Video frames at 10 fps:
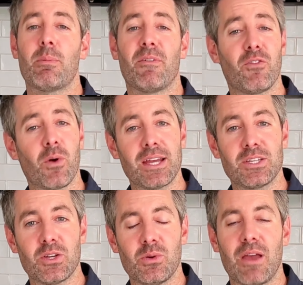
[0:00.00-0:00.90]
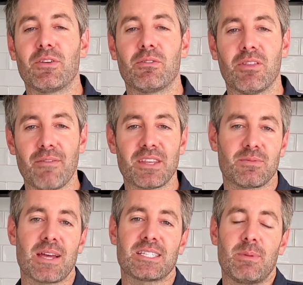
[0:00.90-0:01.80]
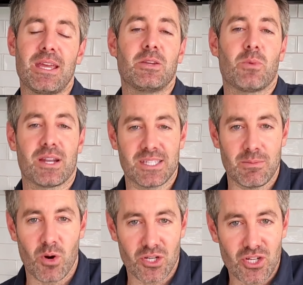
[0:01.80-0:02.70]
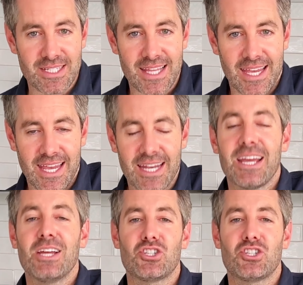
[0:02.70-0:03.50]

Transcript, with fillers: but before I do, if you love this recipe and you wanna see more just like it,